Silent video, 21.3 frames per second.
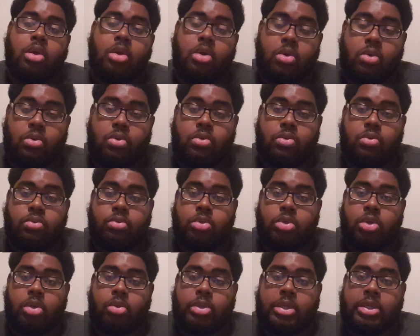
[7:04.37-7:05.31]
who
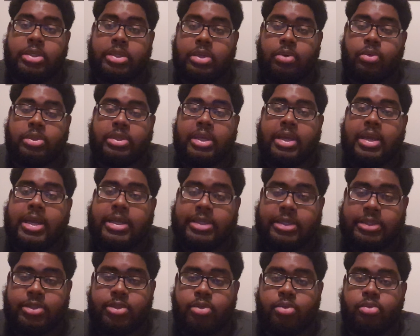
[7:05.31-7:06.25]
they did what they had
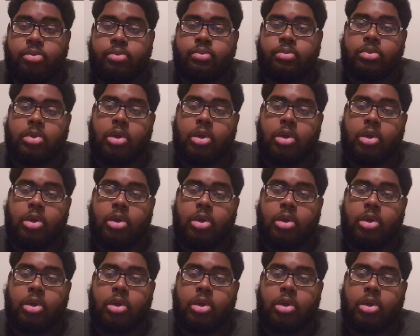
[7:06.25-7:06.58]
to do.